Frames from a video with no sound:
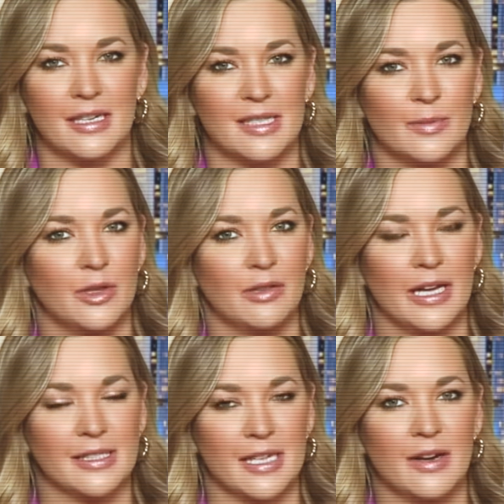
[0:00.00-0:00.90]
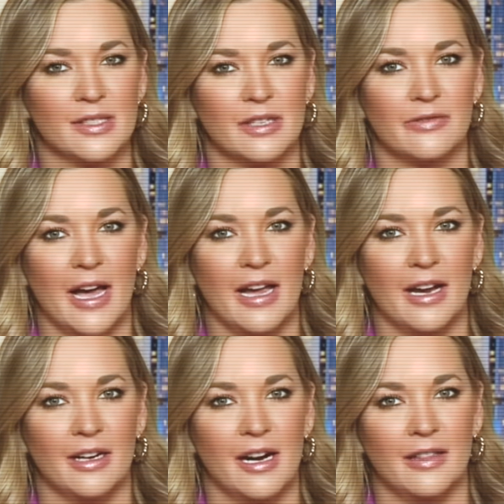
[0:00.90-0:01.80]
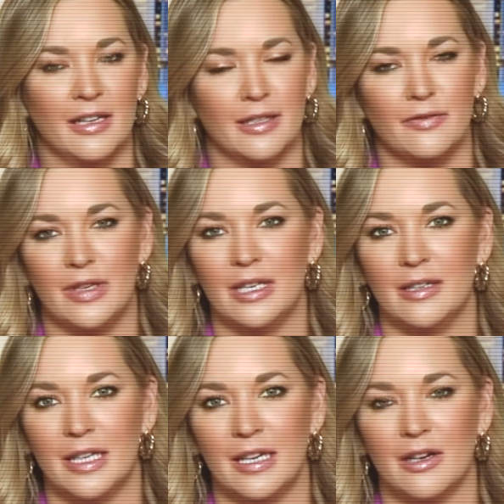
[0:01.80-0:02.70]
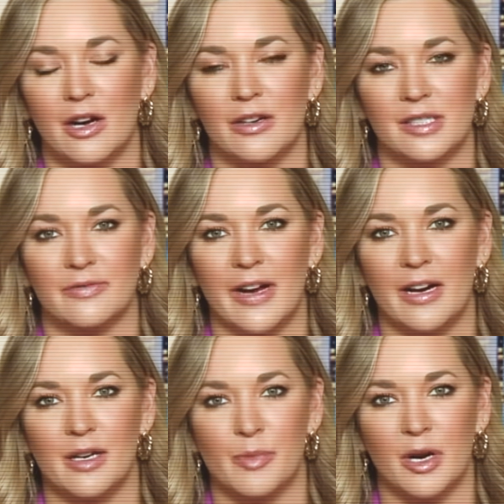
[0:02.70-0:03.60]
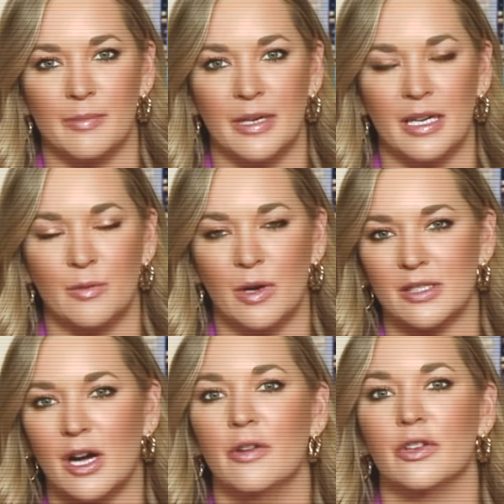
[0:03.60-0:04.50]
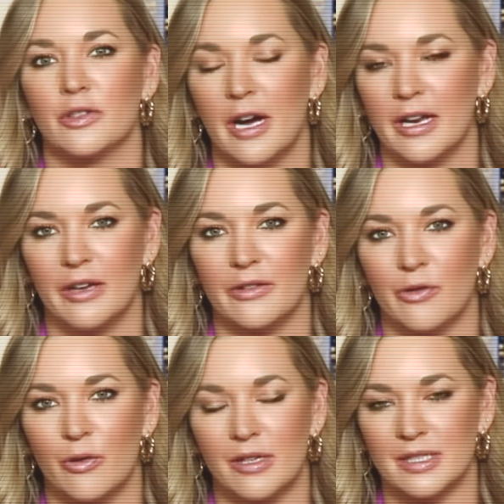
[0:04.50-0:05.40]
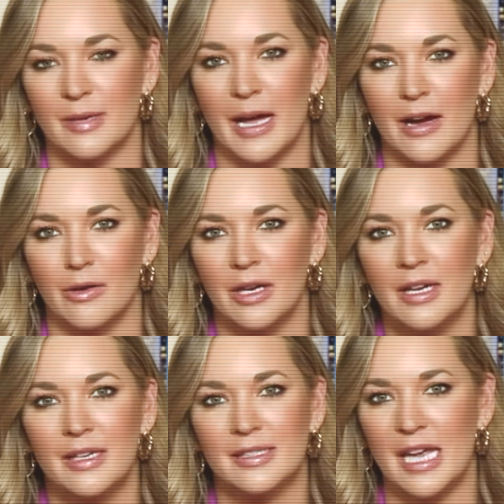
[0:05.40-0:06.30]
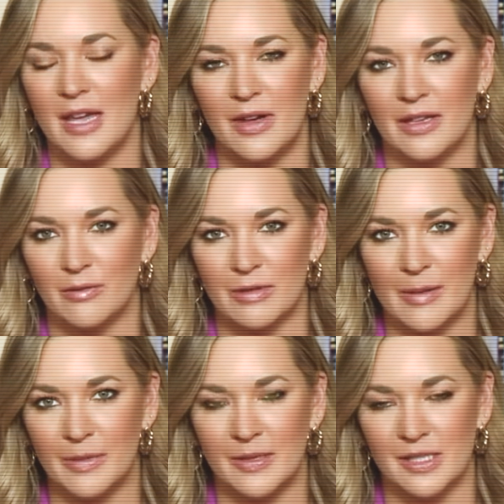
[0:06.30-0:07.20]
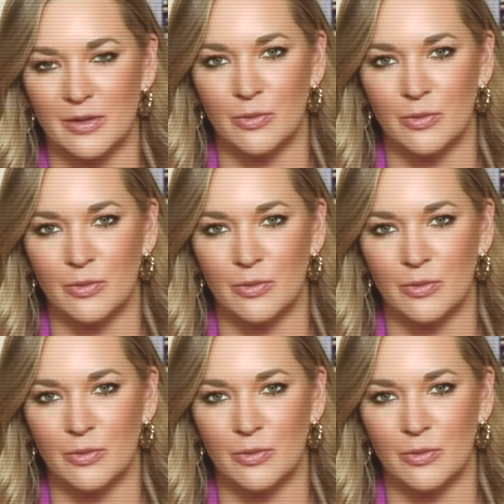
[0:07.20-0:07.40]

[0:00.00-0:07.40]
someone who lights a house on fire and then conveniently calls the fire department and wants all of the credit for somehow saving the remnants of